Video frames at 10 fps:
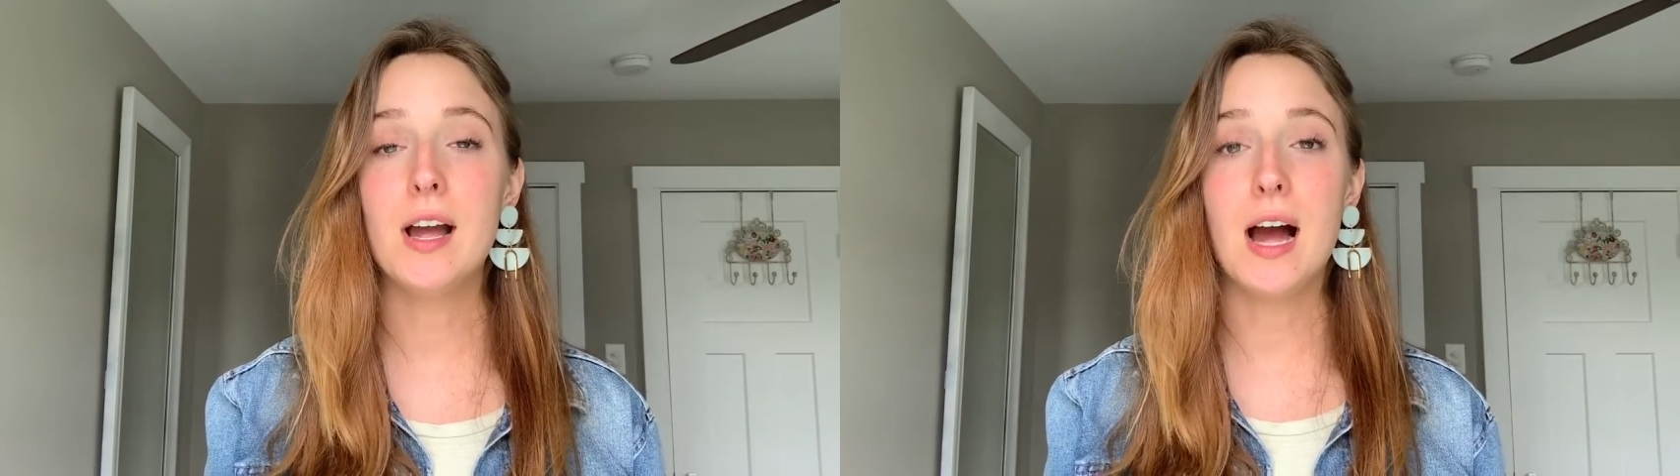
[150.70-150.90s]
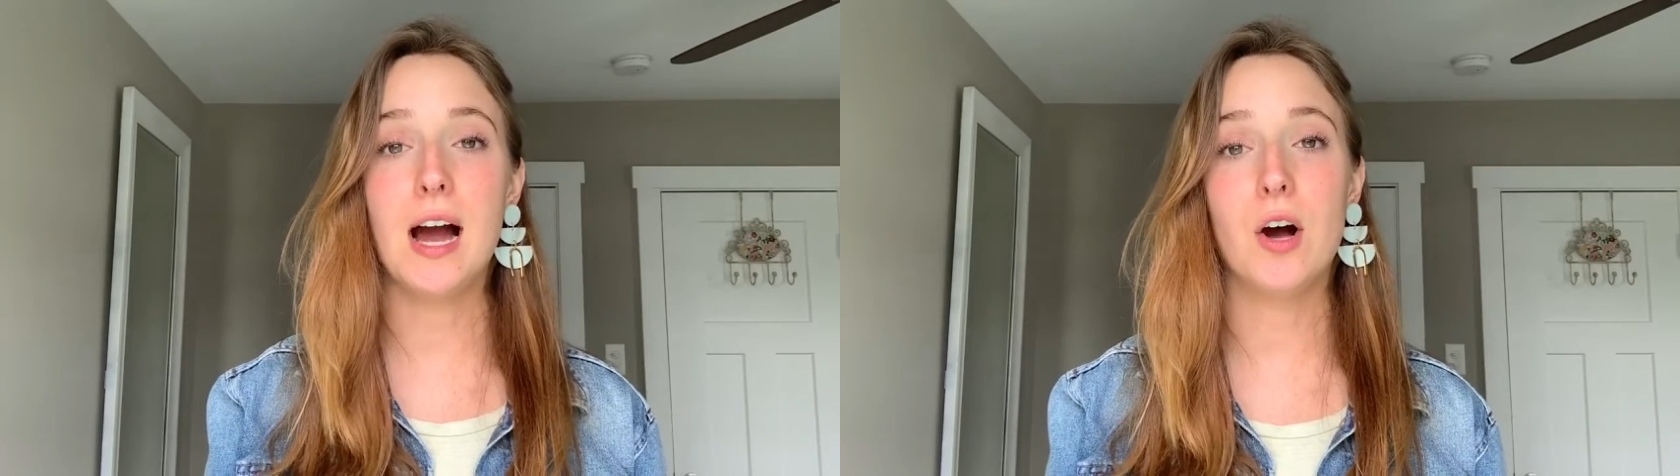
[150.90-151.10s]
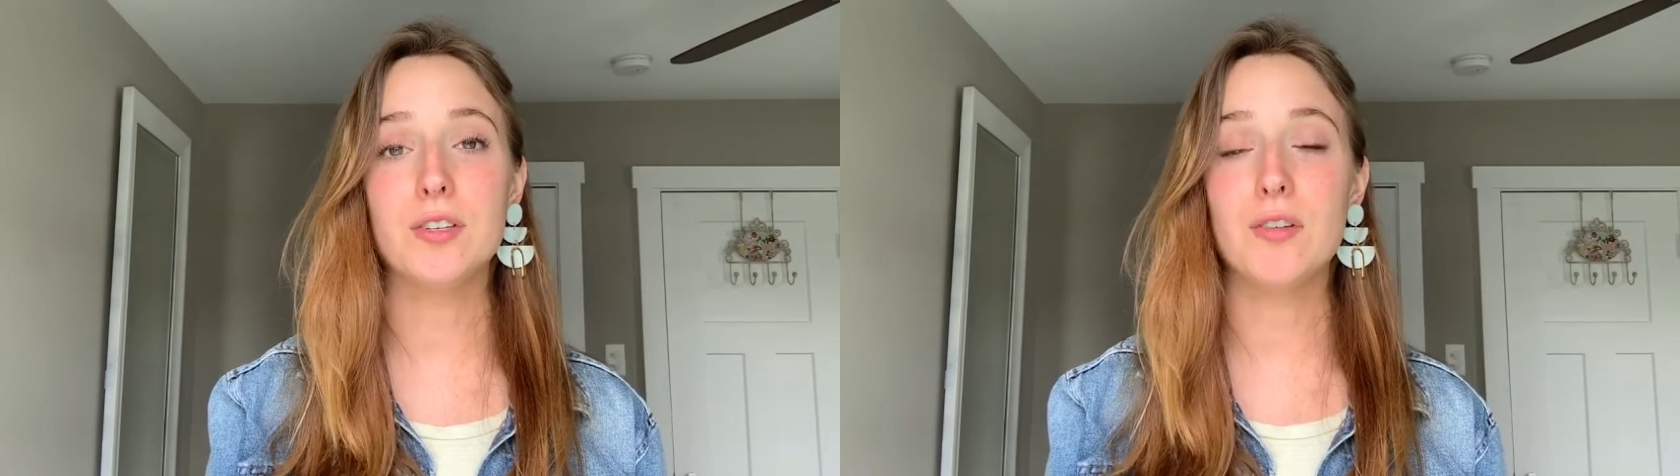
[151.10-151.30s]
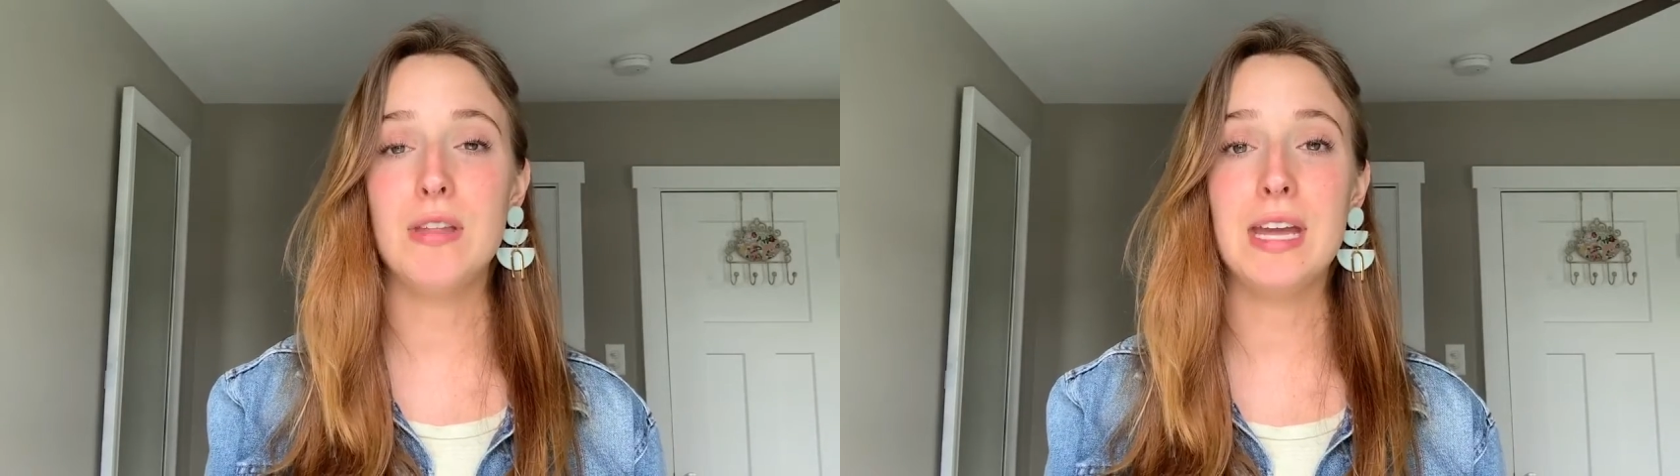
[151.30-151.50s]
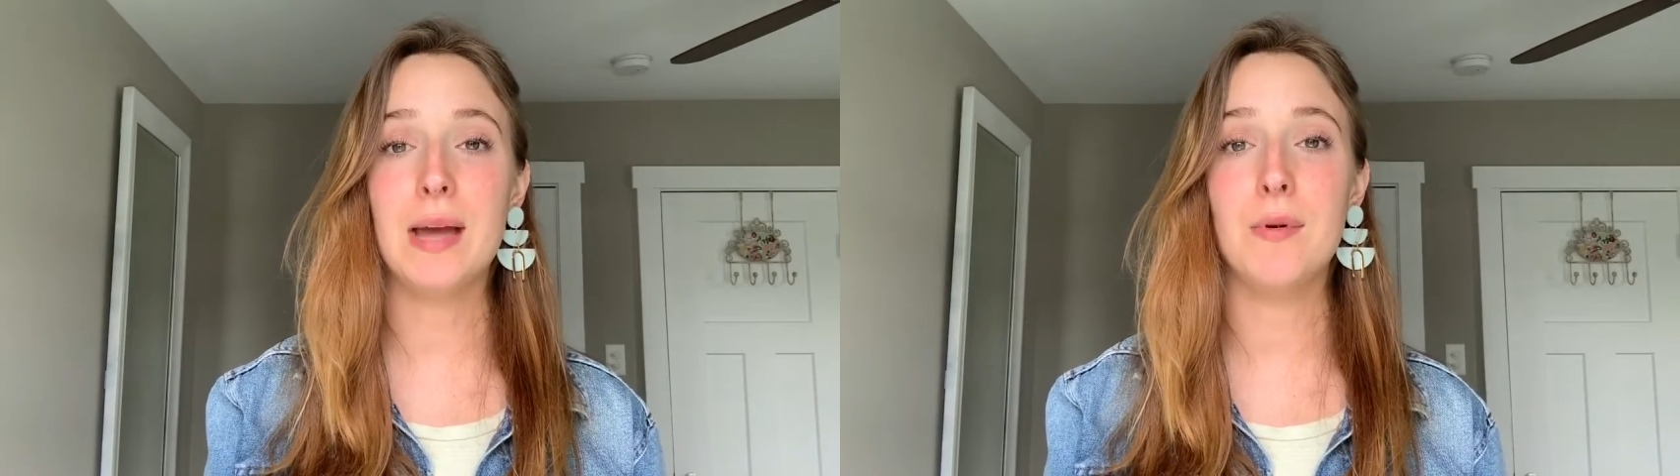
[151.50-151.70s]
I also
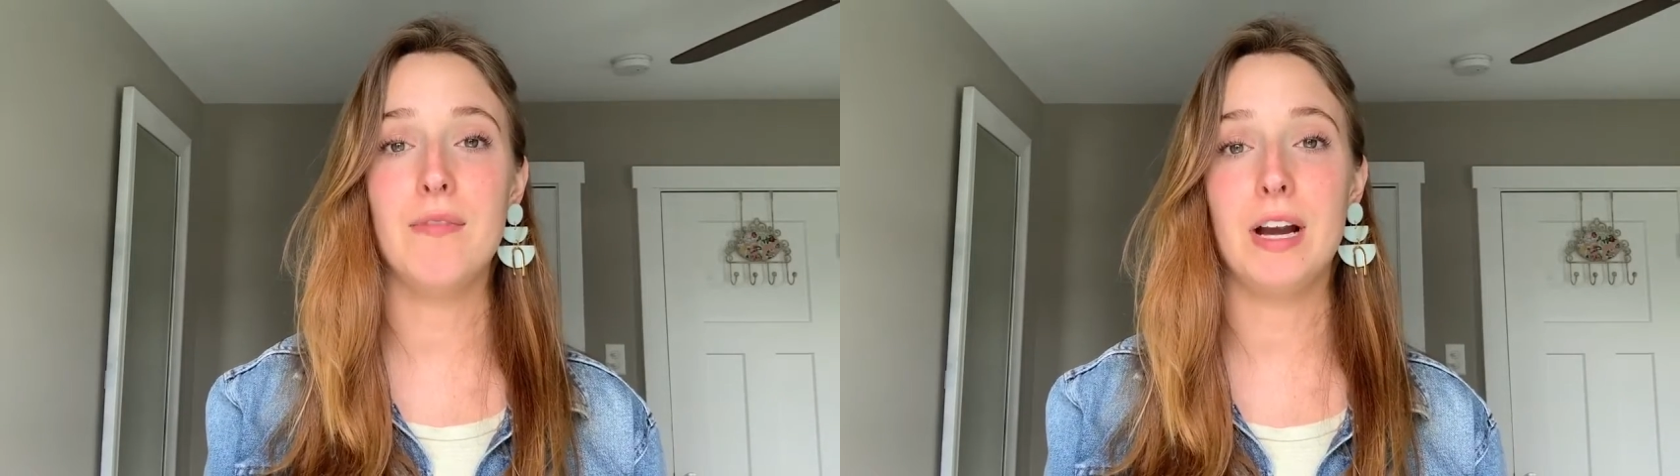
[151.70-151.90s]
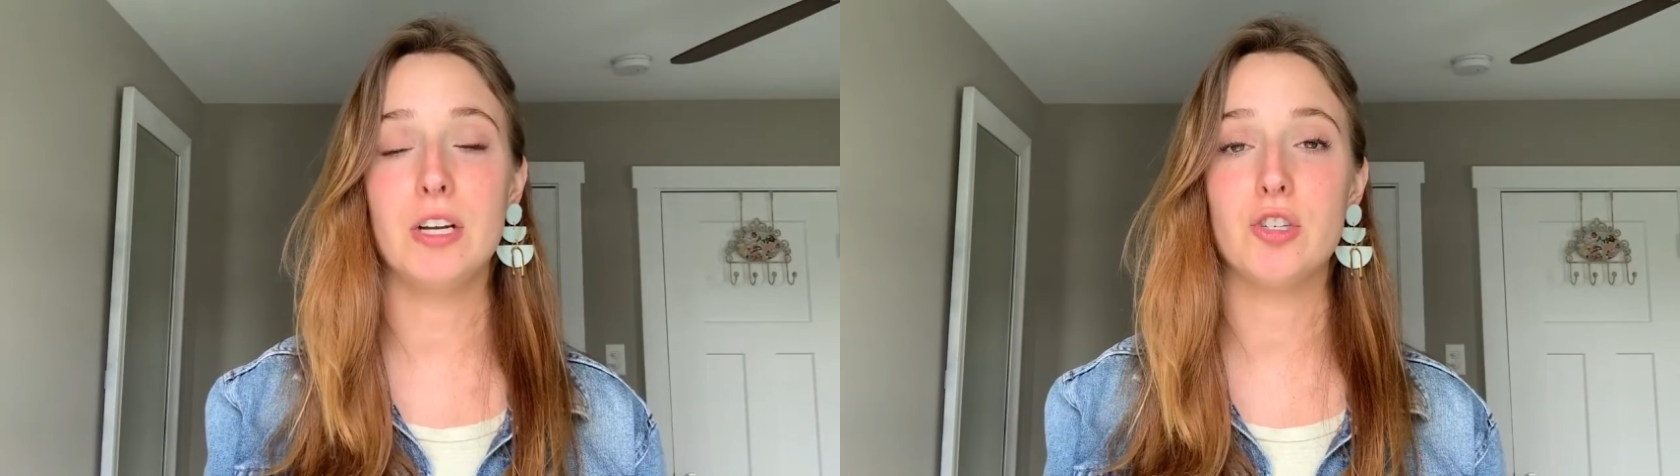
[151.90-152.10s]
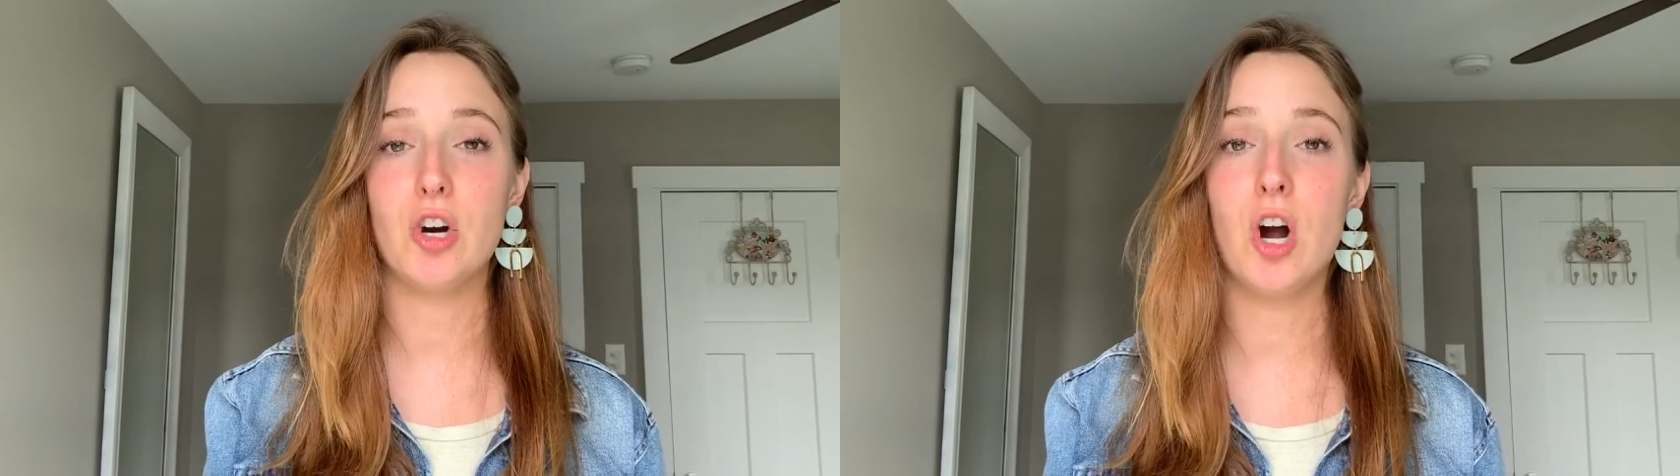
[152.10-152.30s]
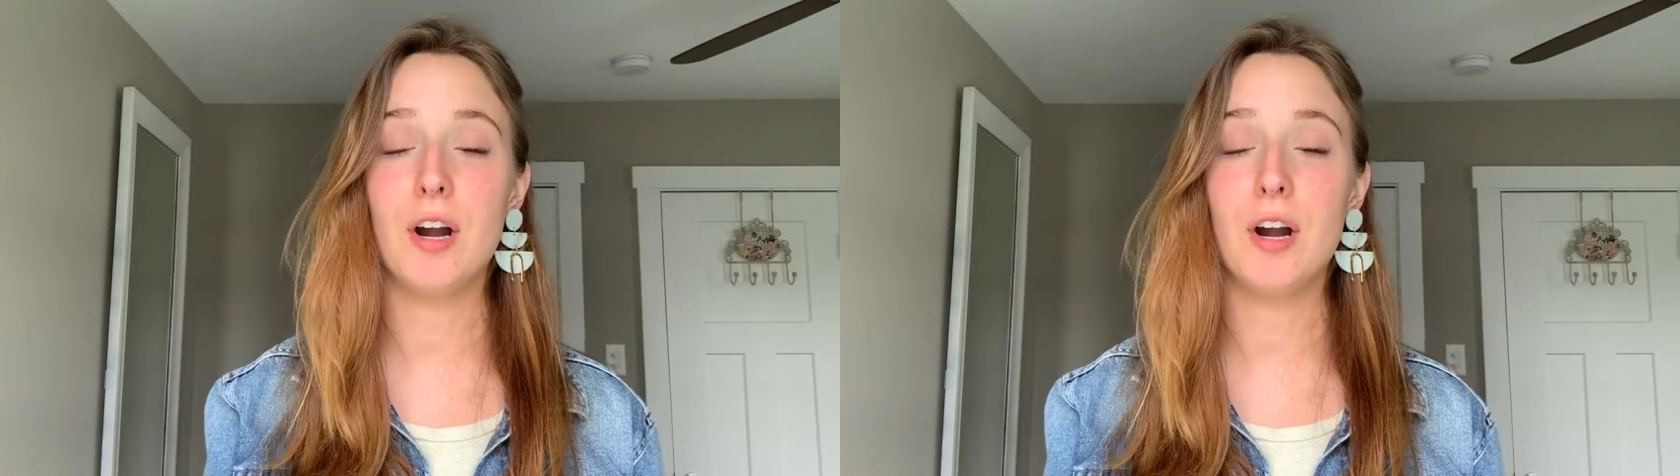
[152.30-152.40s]
think I'm a very strong